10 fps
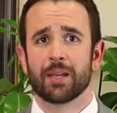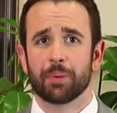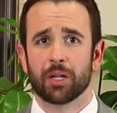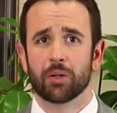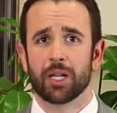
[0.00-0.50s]

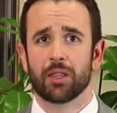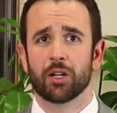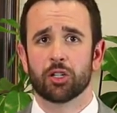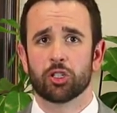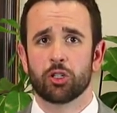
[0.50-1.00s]
Typically,
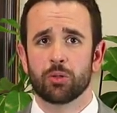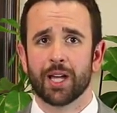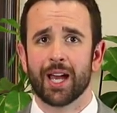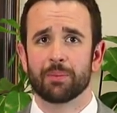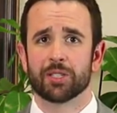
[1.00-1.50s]
there are two
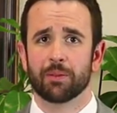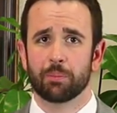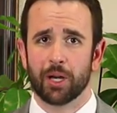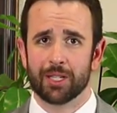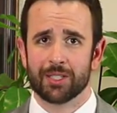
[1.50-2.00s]
types
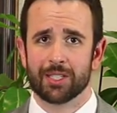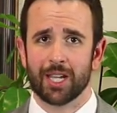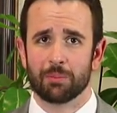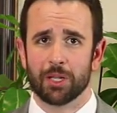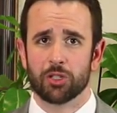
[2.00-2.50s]
of buddy
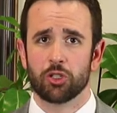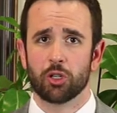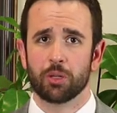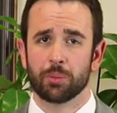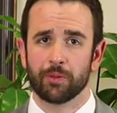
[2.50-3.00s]
statements
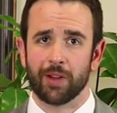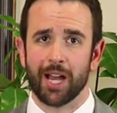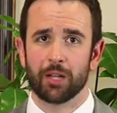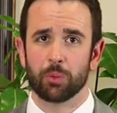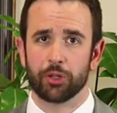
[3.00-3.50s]
you can
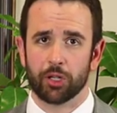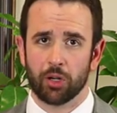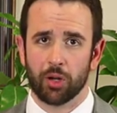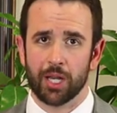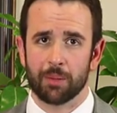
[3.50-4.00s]
provide with your
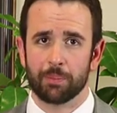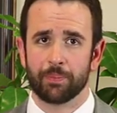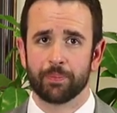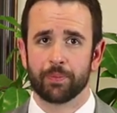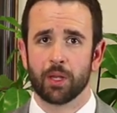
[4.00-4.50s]
claim
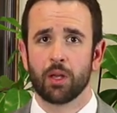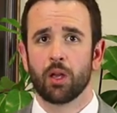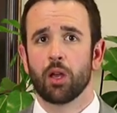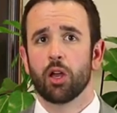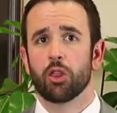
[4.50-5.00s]

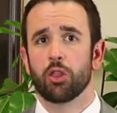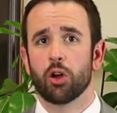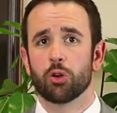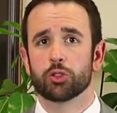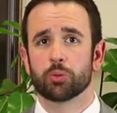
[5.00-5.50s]

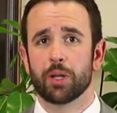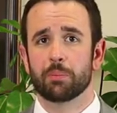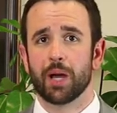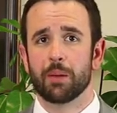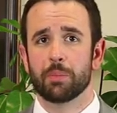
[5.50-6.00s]
those
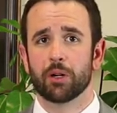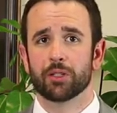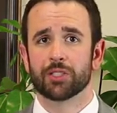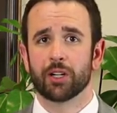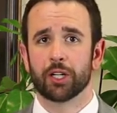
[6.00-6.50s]
written by
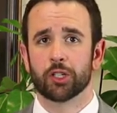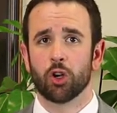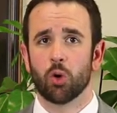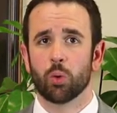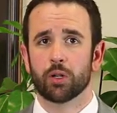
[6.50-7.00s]
military
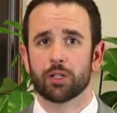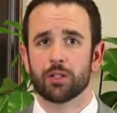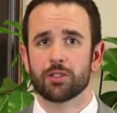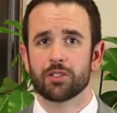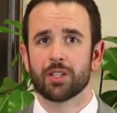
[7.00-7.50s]

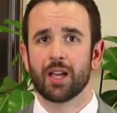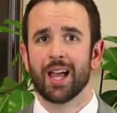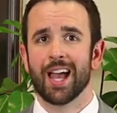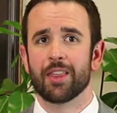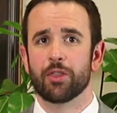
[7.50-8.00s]
coworkers,
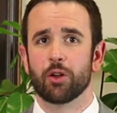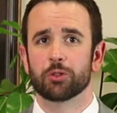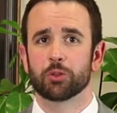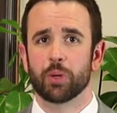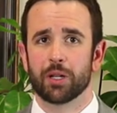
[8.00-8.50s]
and
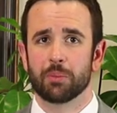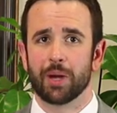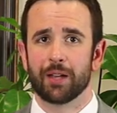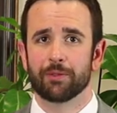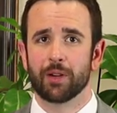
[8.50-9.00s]
those written
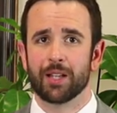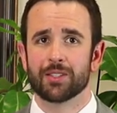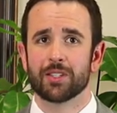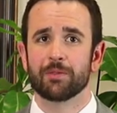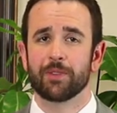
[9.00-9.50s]
by
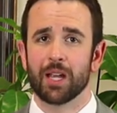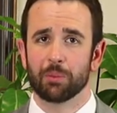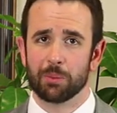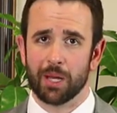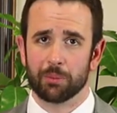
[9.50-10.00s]
friends and
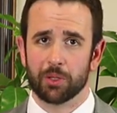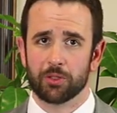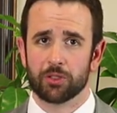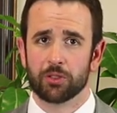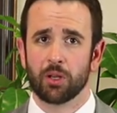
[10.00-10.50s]
family
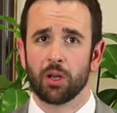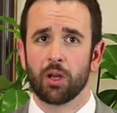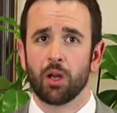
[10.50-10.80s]
members.